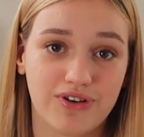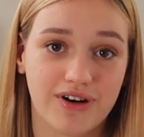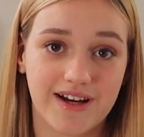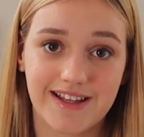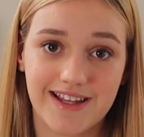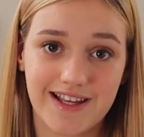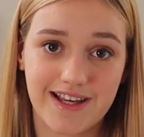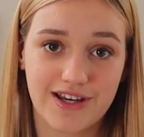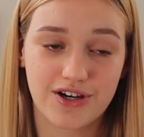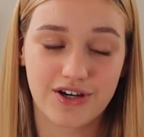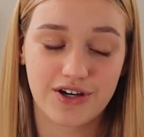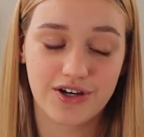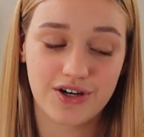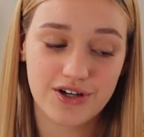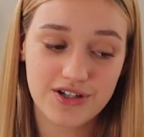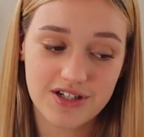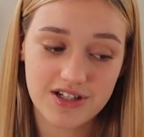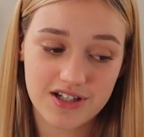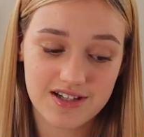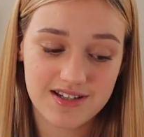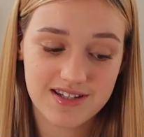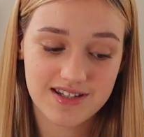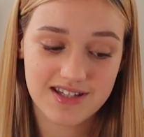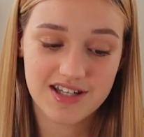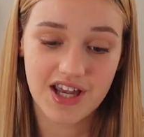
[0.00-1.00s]
really
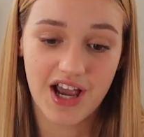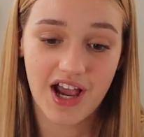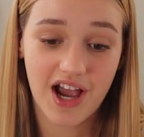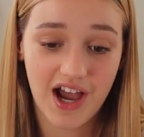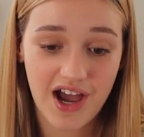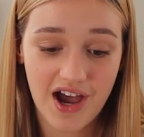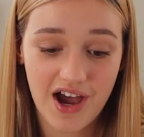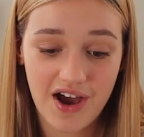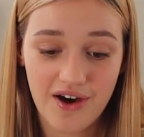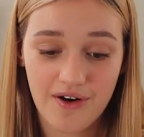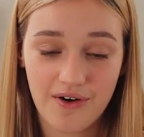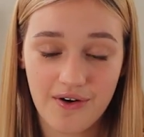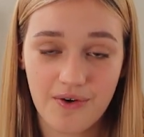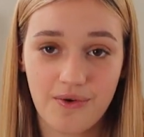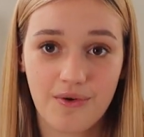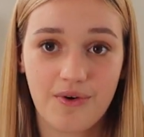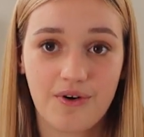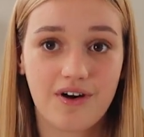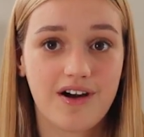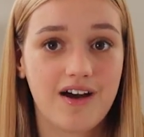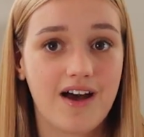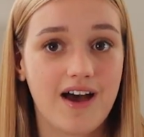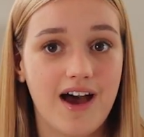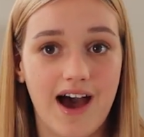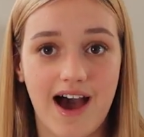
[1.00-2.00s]
good.
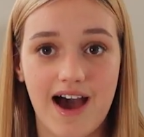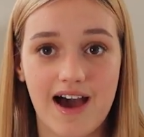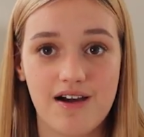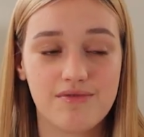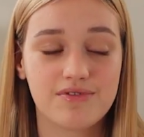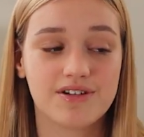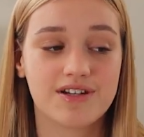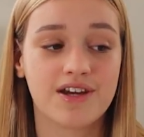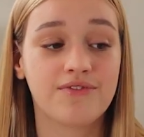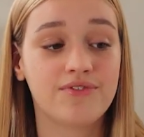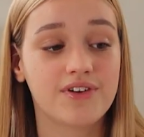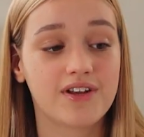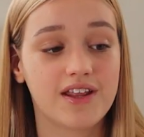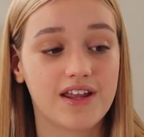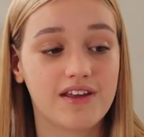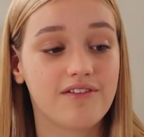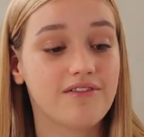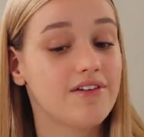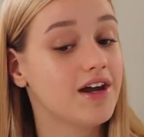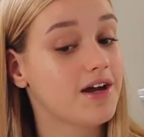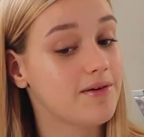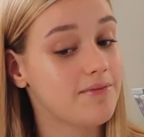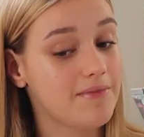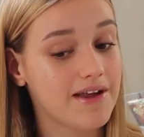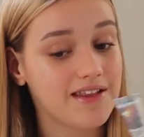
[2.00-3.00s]
So I would definitely
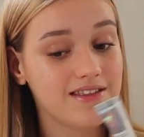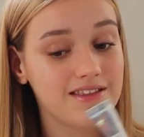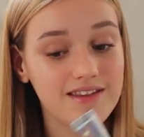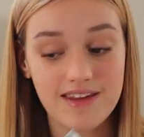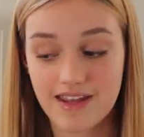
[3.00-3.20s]
recommend